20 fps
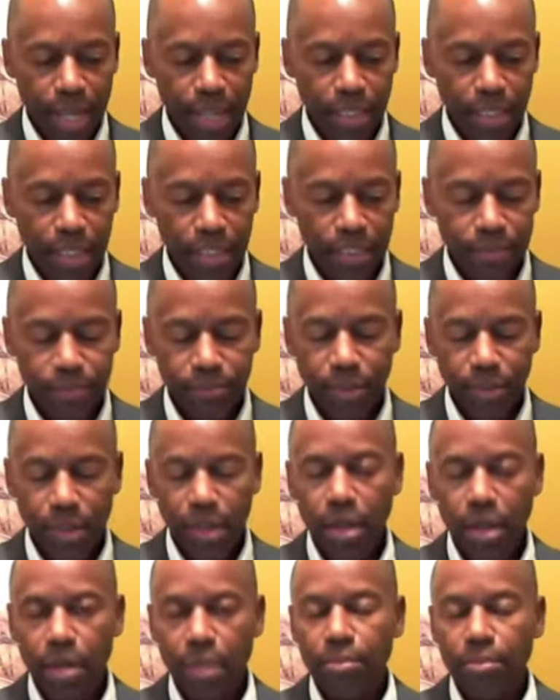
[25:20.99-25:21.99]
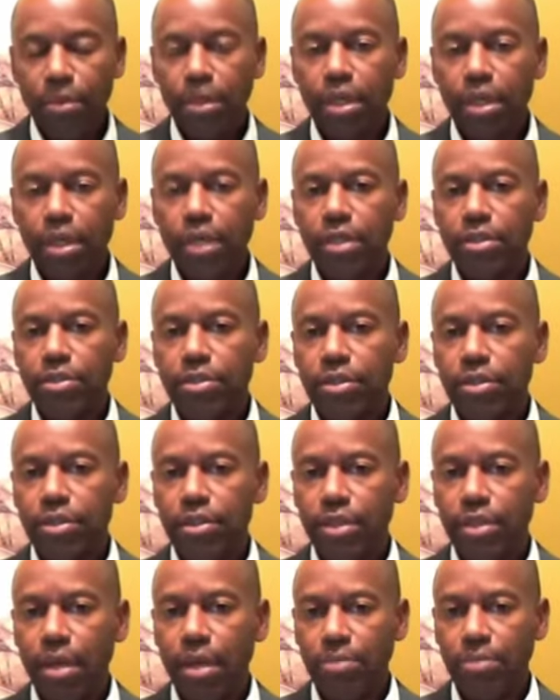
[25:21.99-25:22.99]
Bailey, because
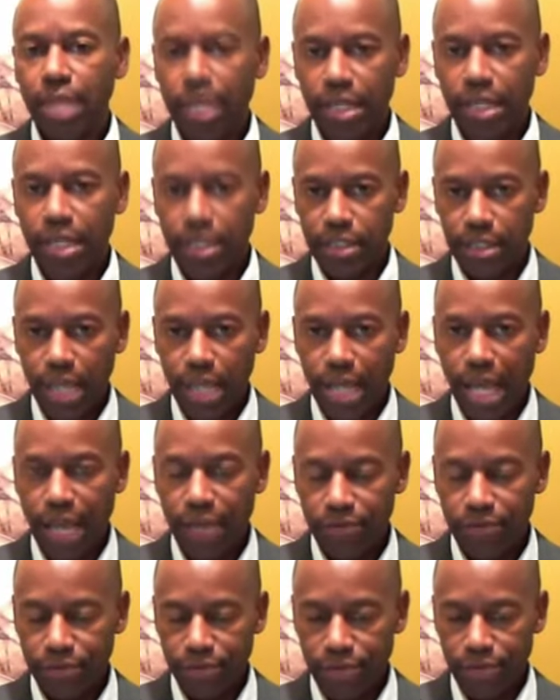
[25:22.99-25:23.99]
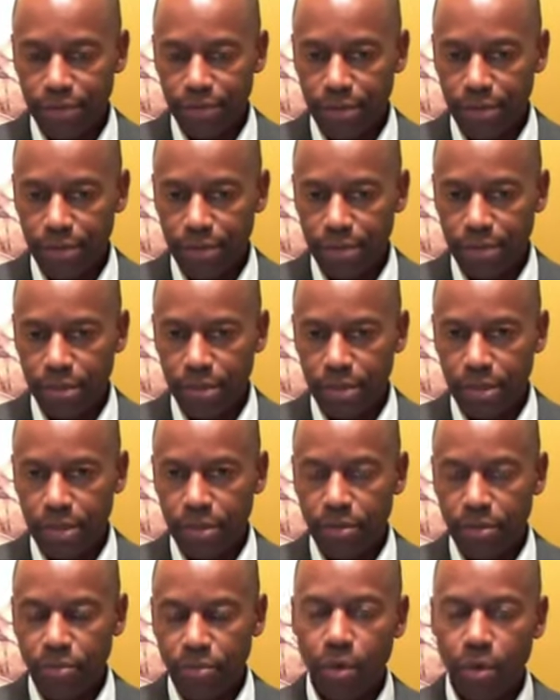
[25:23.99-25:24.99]
some things in life
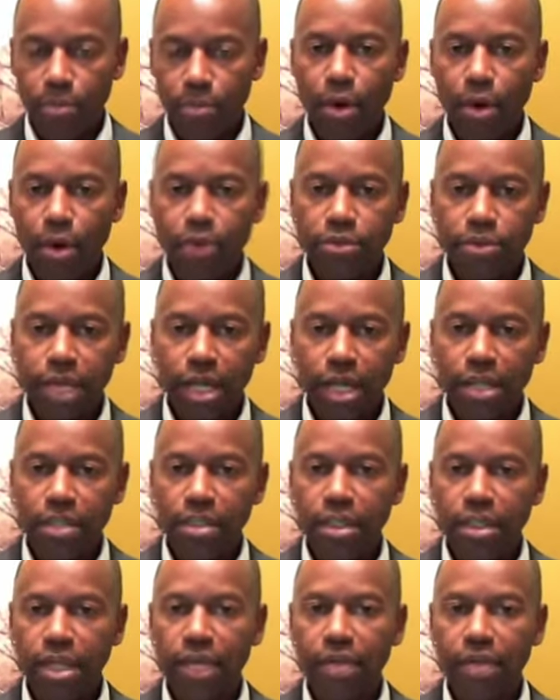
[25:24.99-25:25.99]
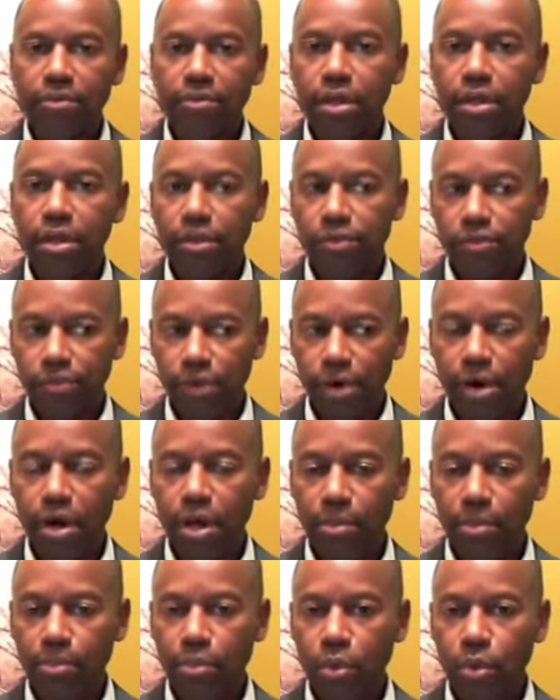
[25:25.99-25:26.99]
well, most things in life that are
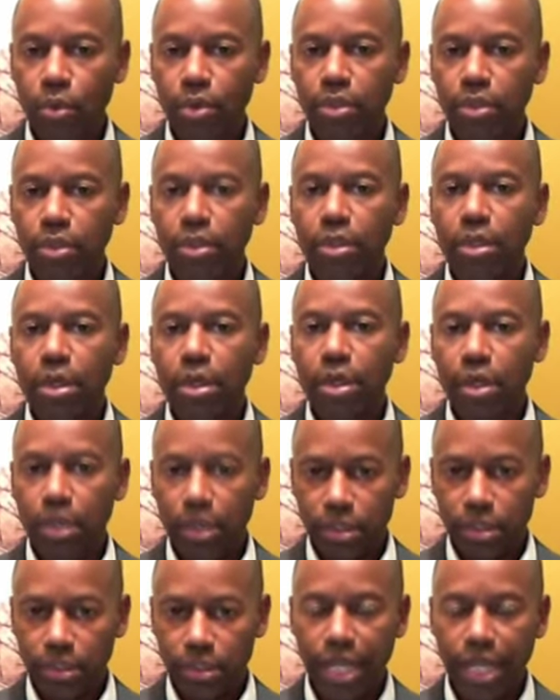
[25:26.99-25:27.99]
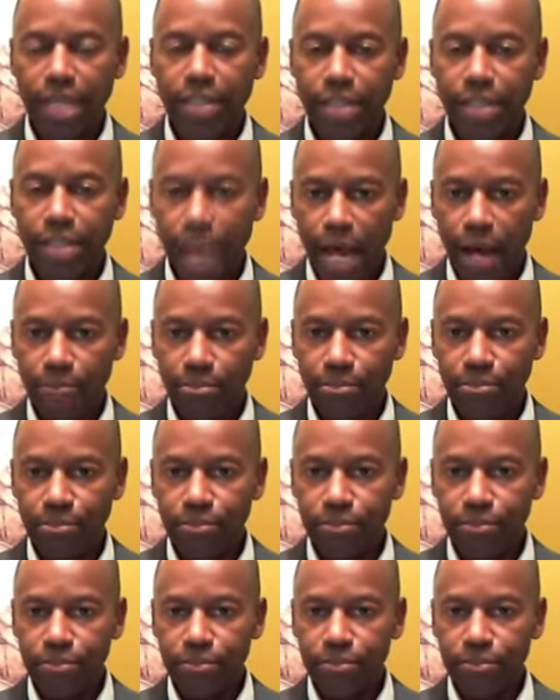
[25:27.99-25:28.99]
very important take time.
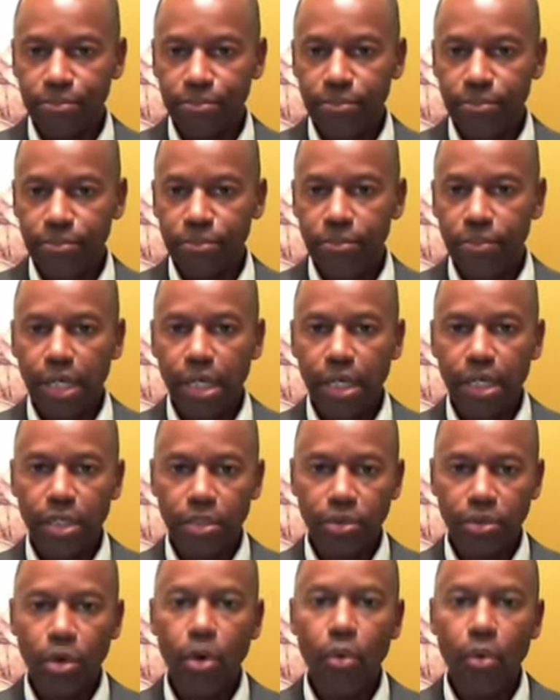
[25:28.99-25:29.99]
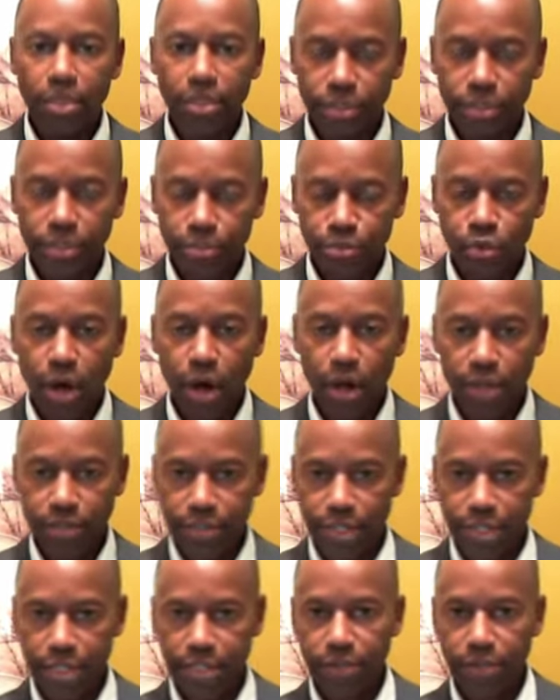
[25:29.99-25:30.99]
And there's always a
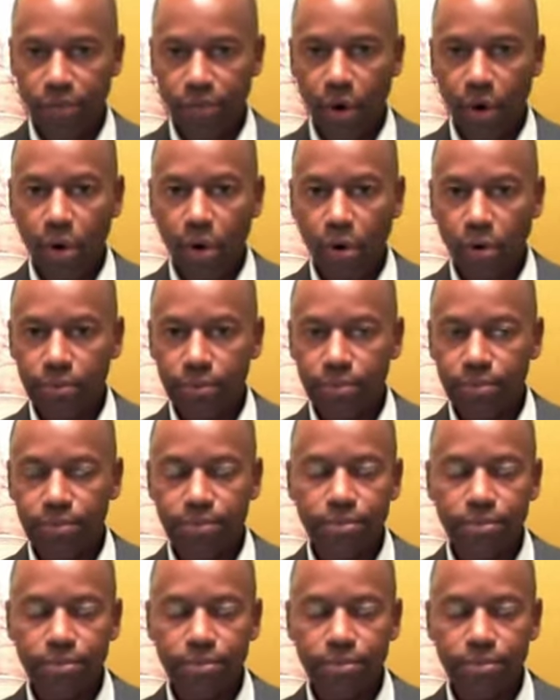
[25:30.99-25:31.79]
process involved.